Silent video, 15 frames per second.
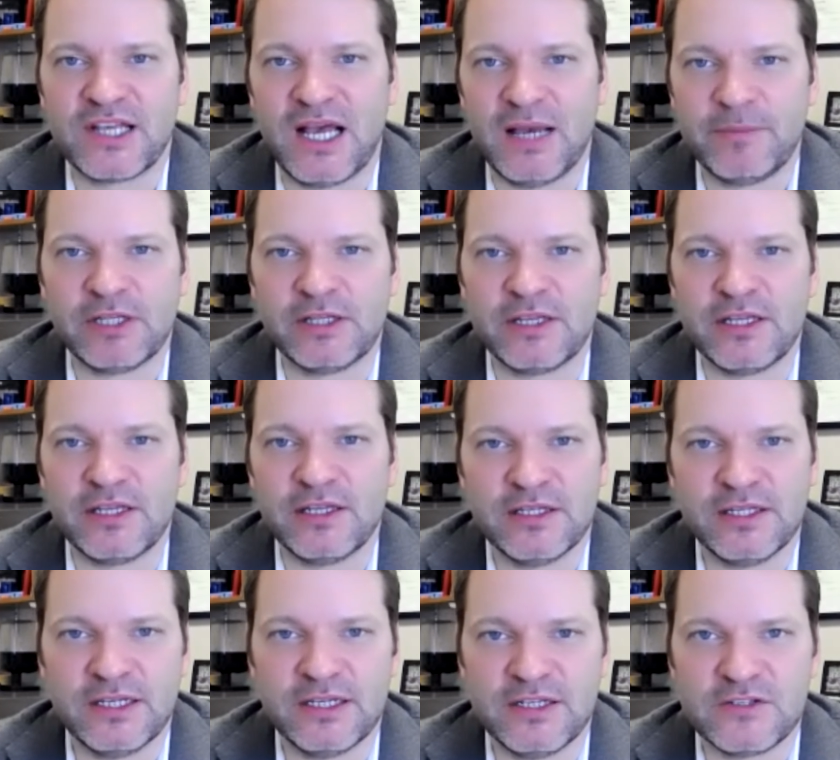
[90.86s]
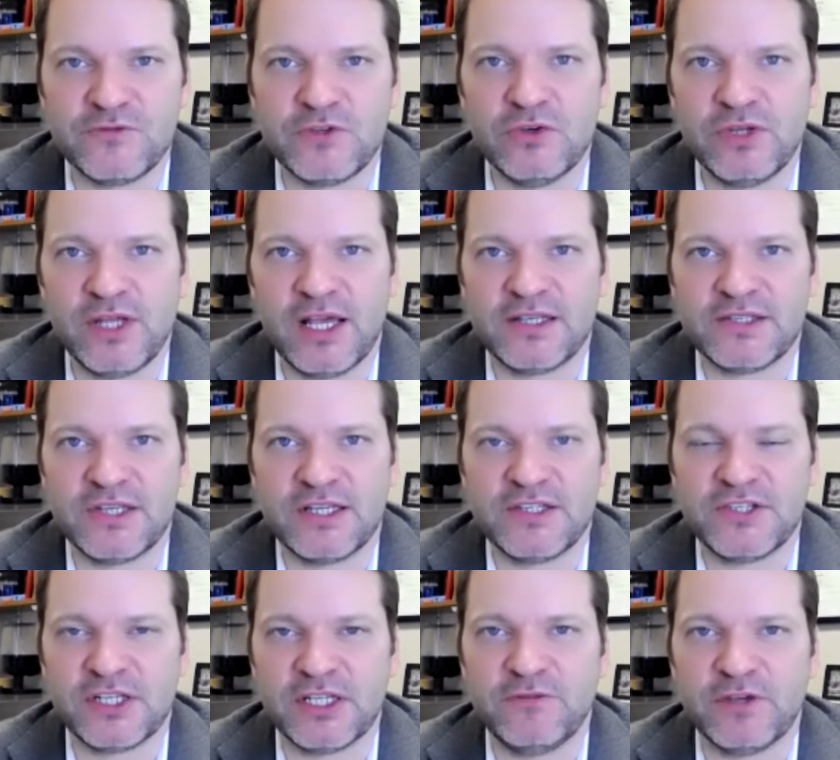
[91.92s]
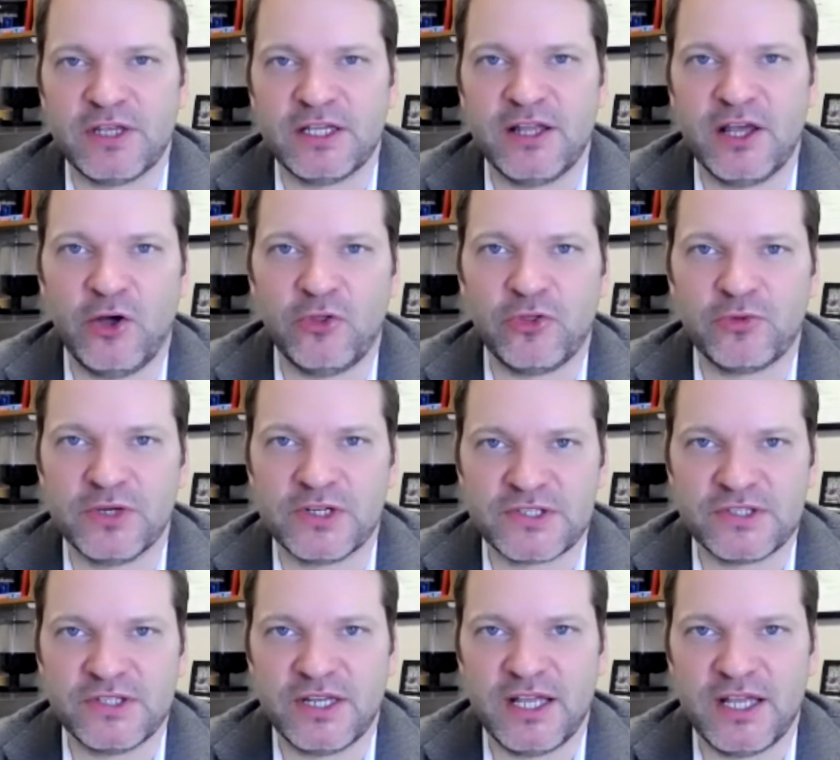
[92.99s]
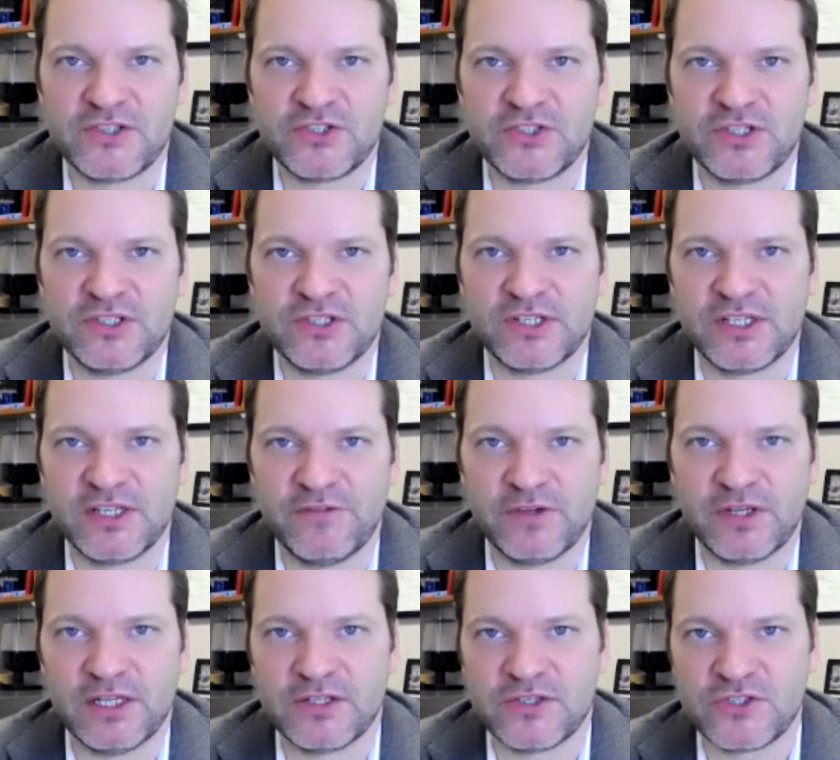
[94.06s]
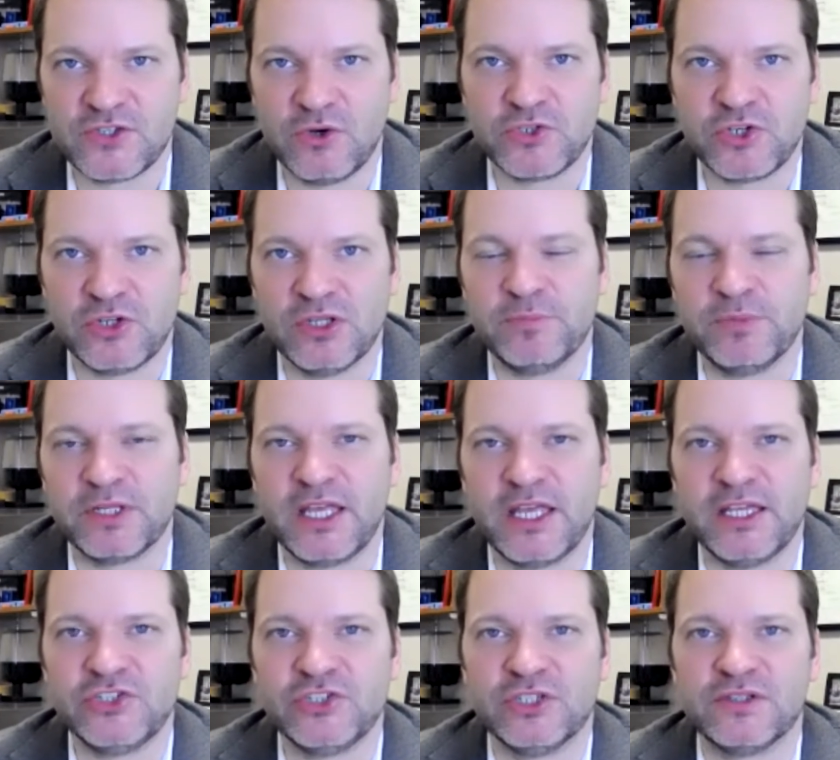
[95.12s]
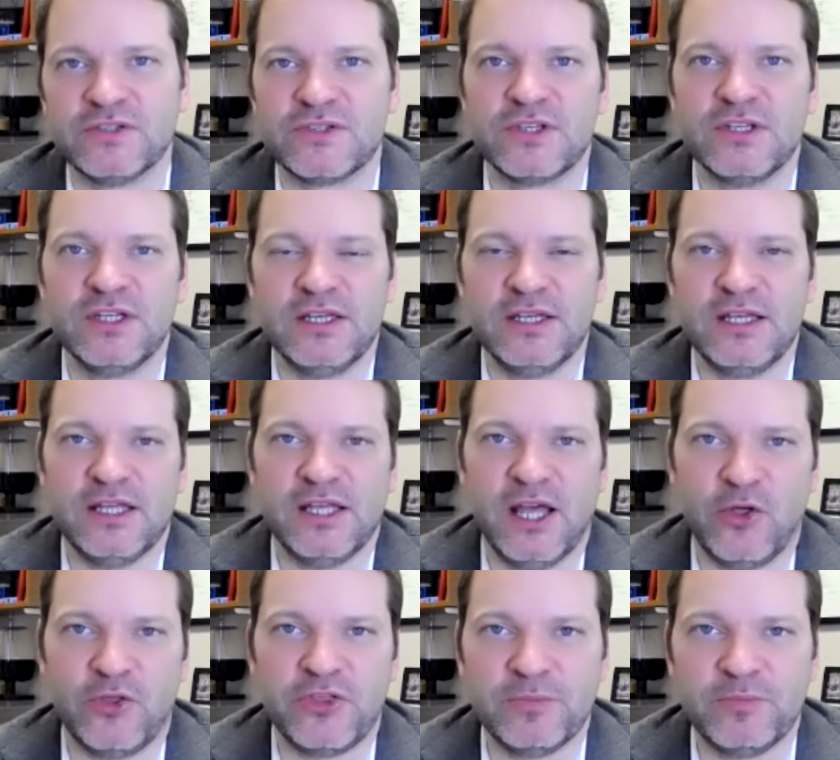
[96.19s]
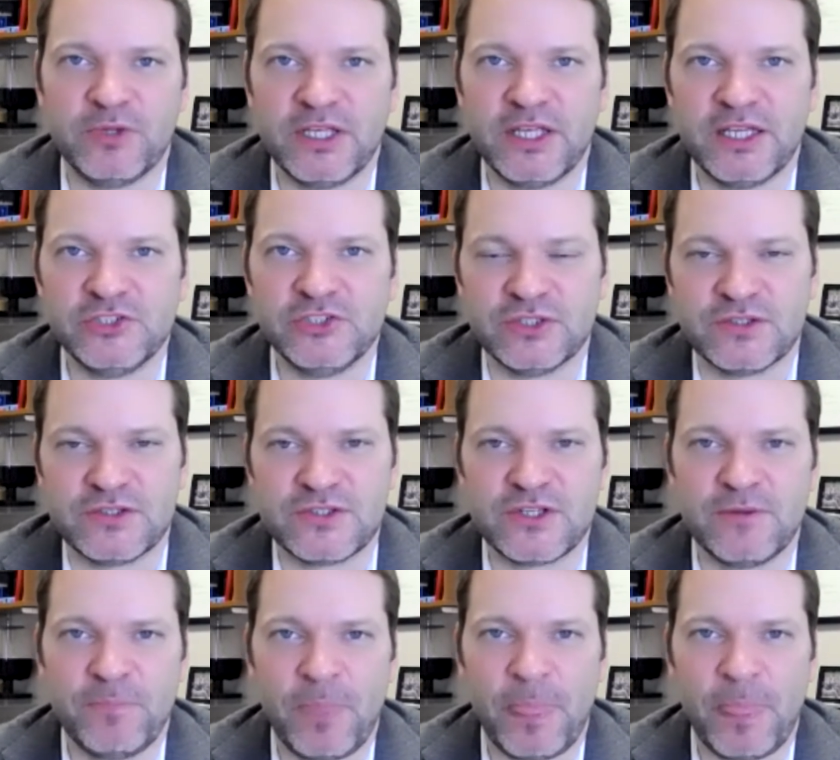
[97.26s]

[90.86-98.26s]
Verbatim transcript: commonly uh, is viewed as a significant health risk that has significant social implications, health implications.